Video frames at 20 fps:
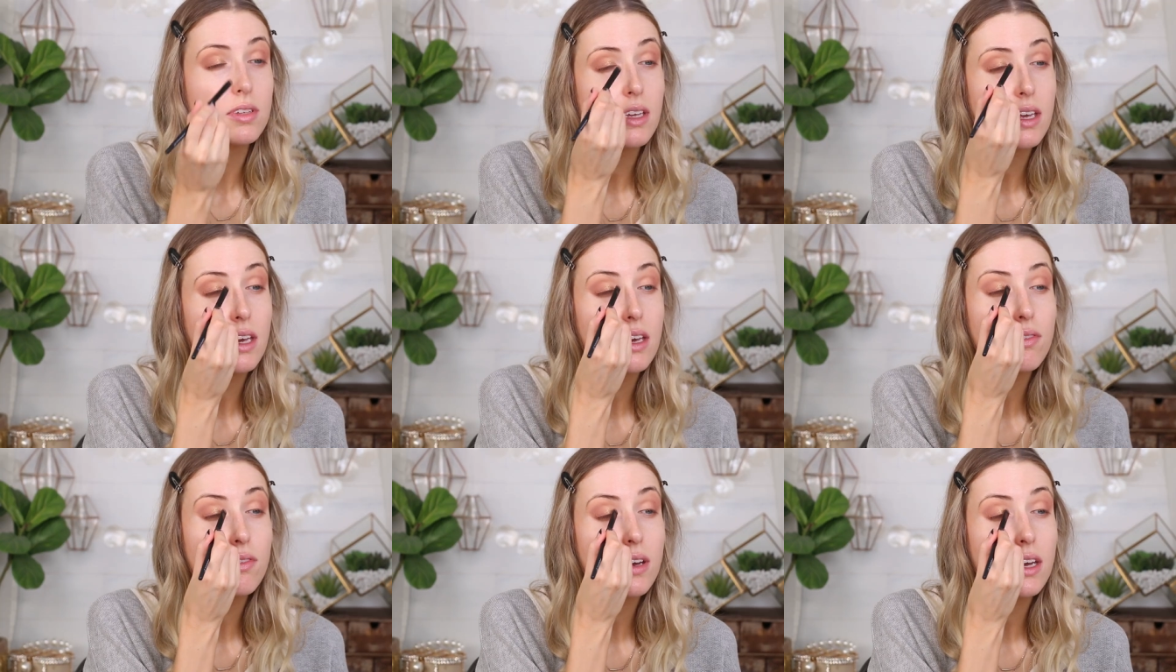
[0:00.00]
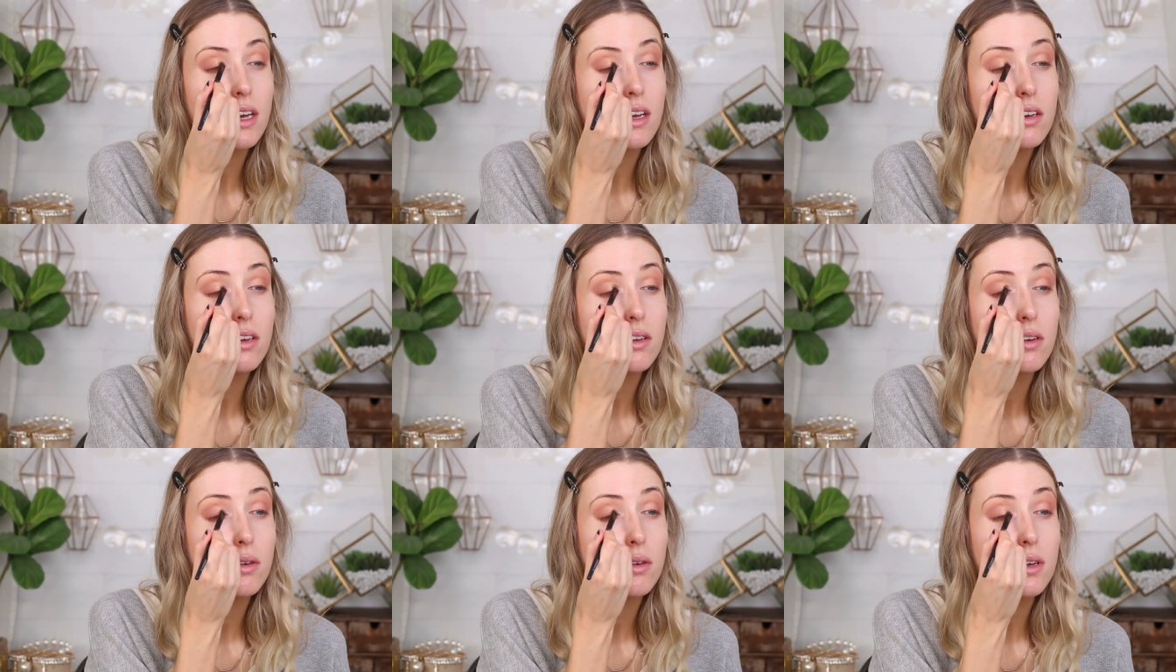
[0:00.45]
Seeing if I
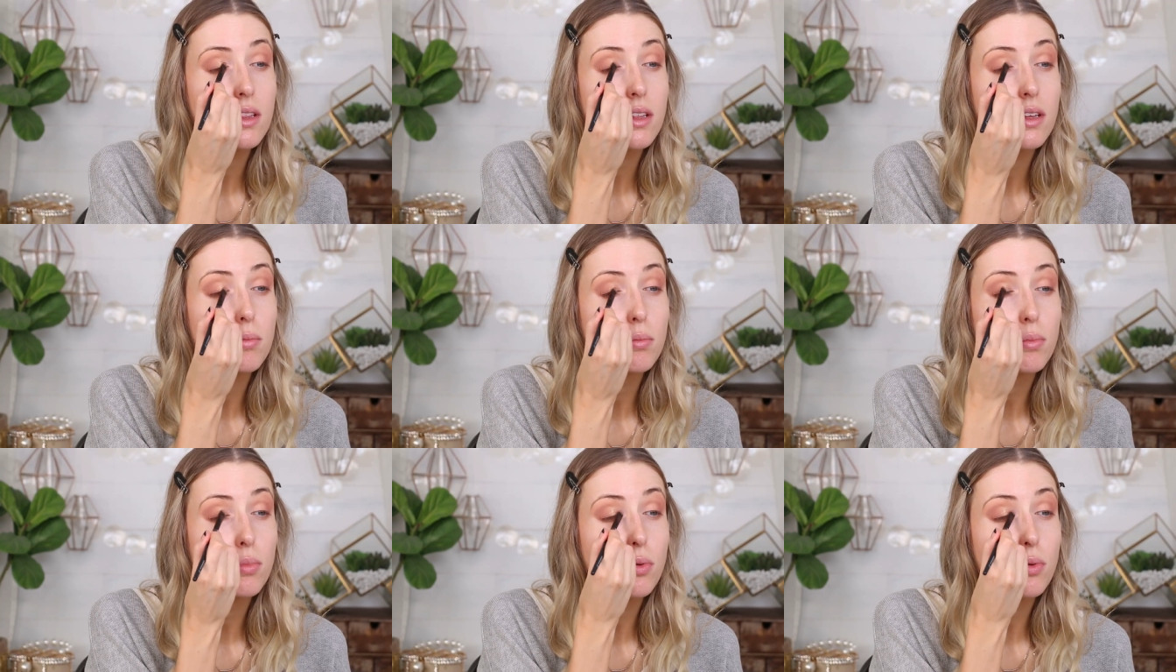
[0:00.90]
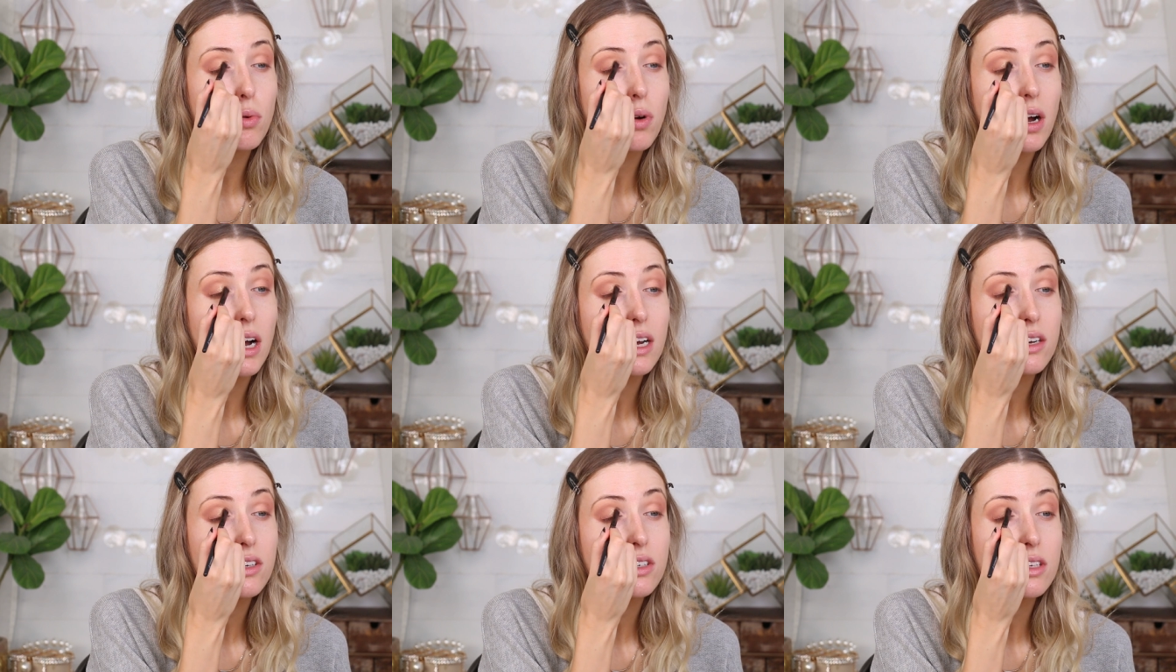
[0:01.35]
can do it with a
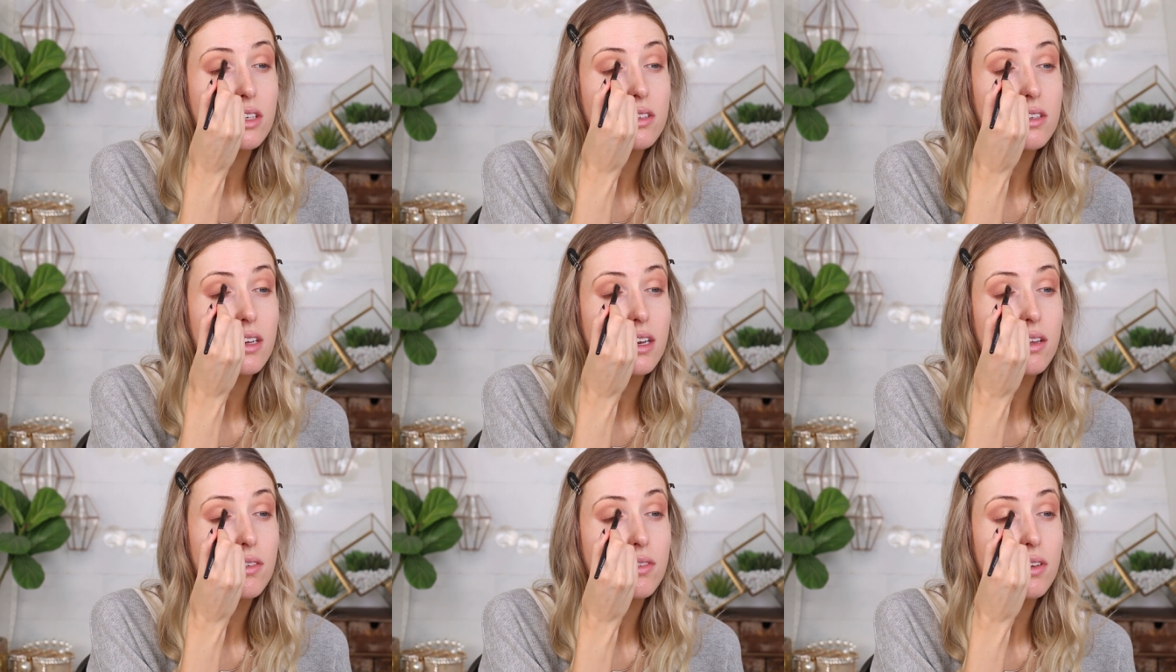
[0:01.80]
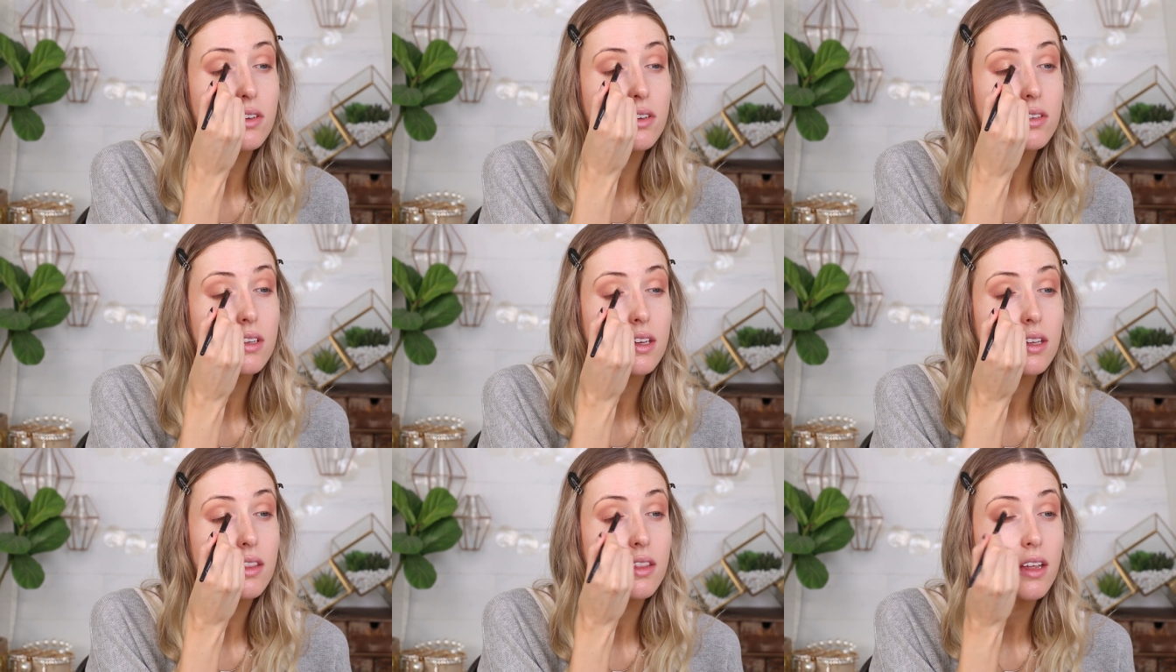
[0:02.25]
brush instead of
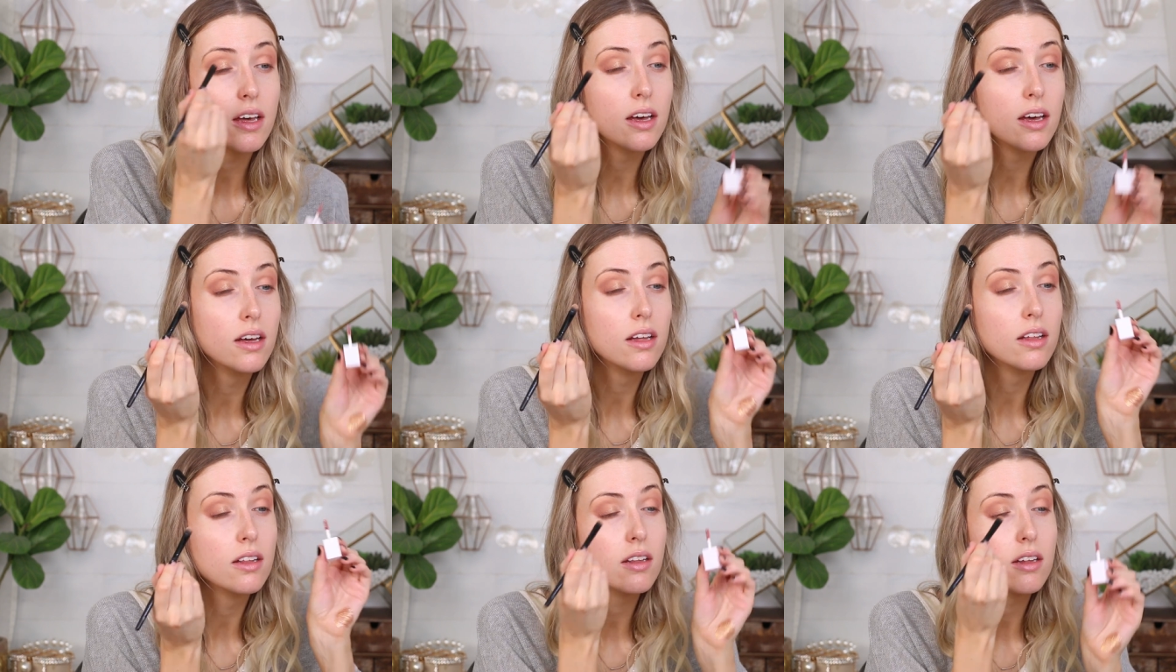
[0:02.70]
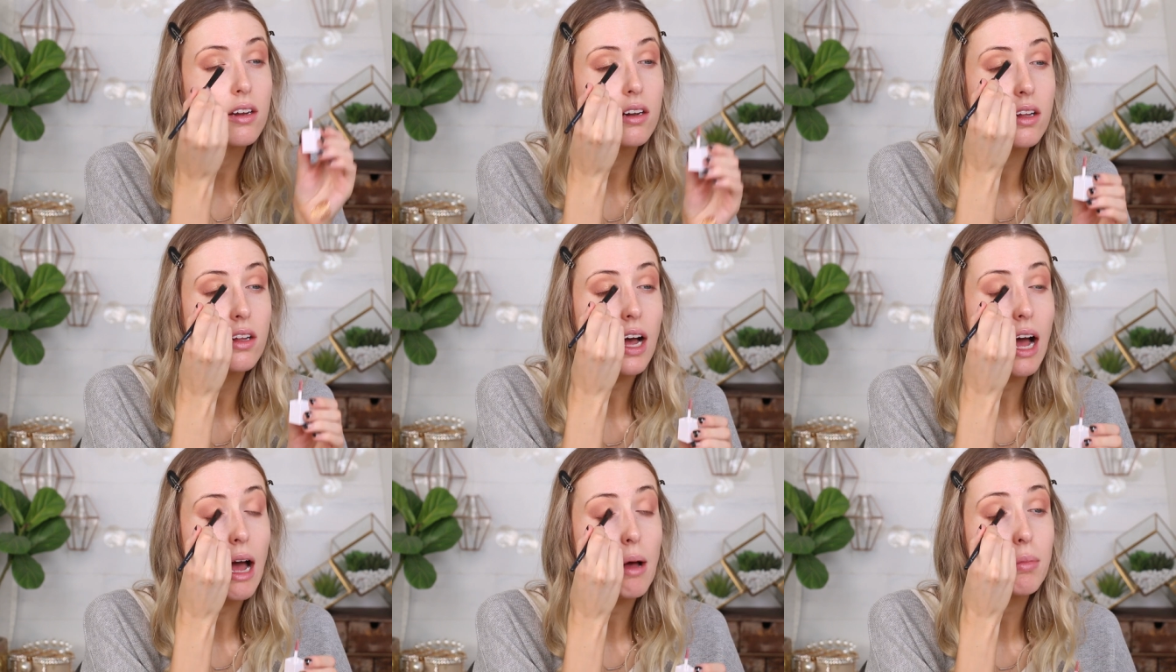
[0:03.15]
using the
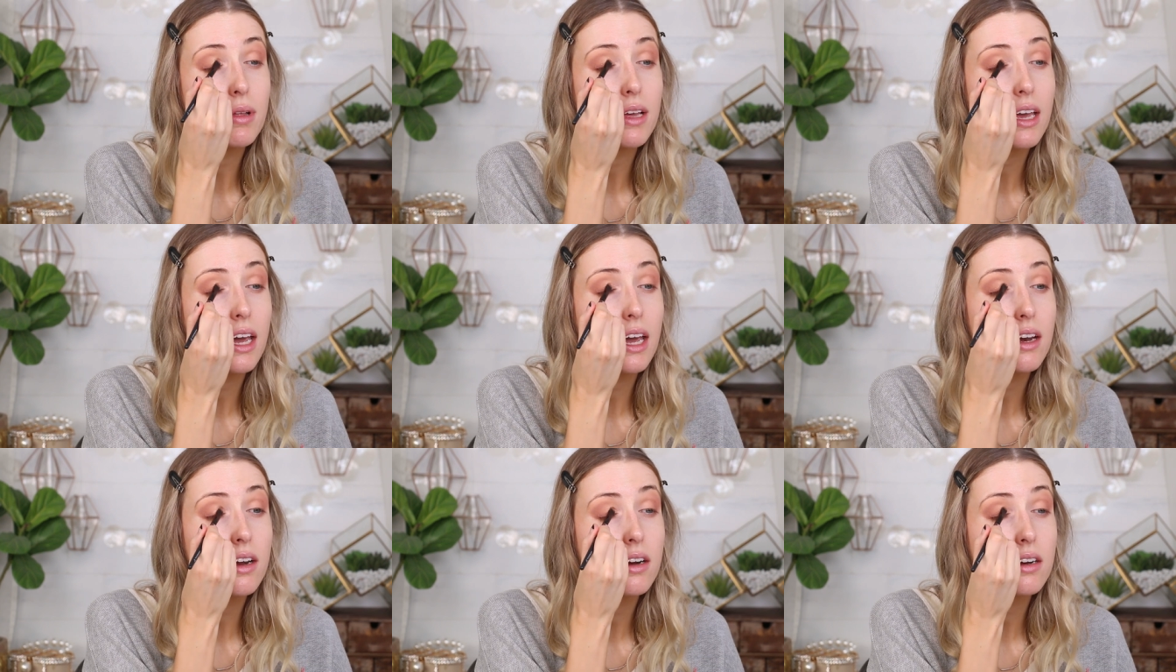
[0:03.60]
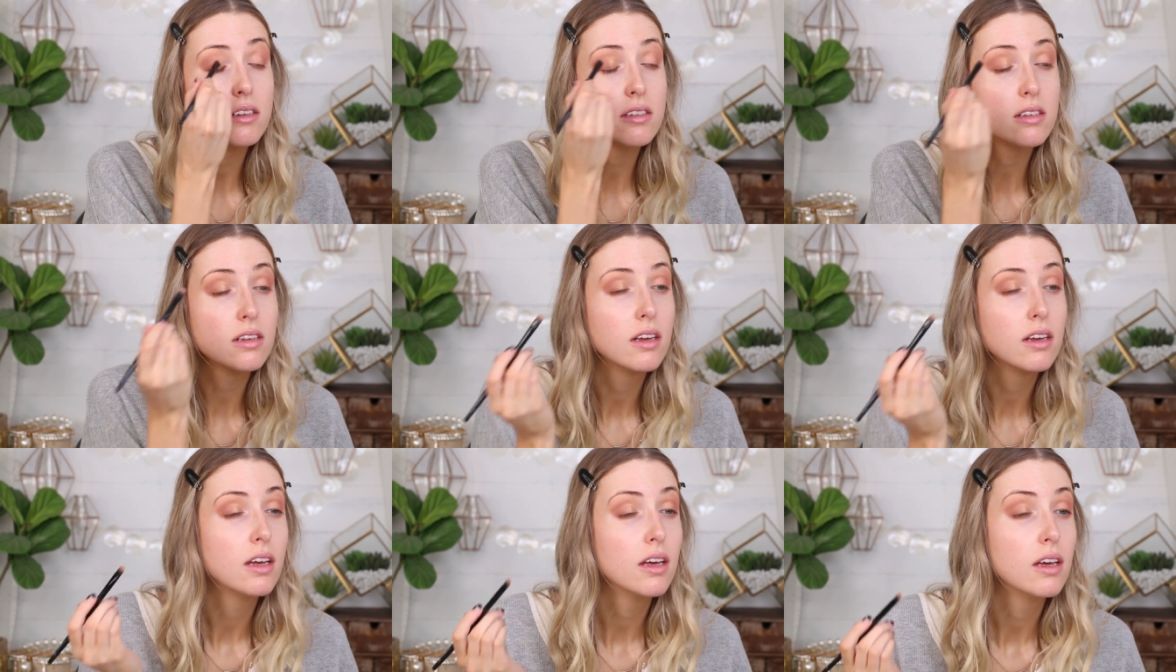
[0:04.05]
little
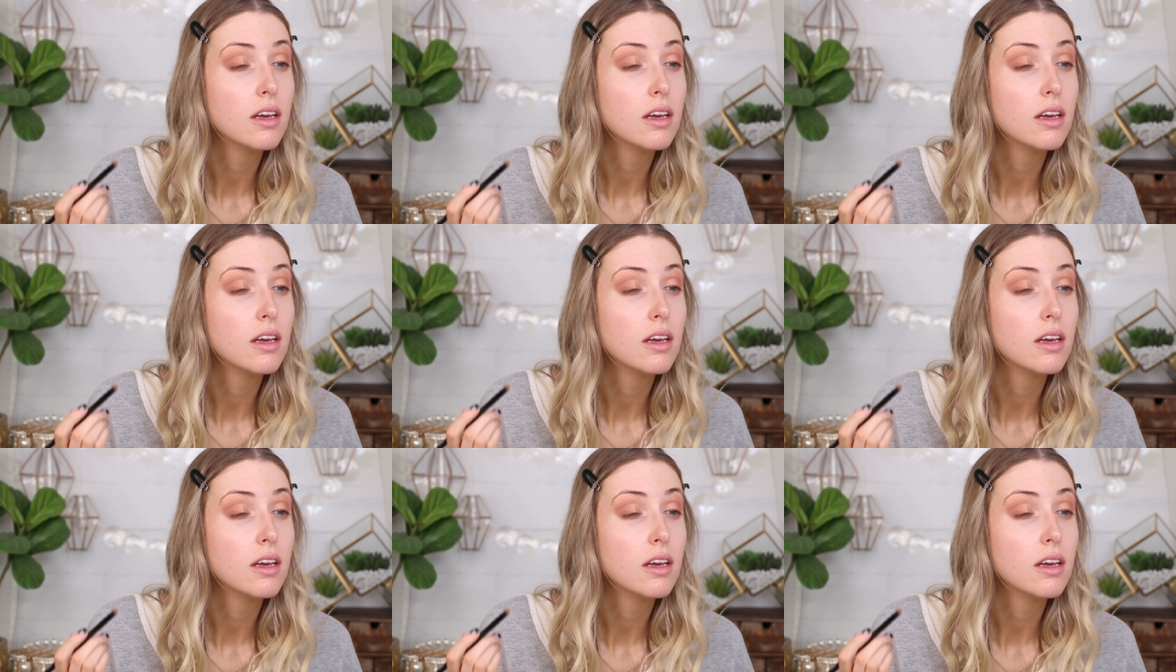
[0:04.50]
applicators.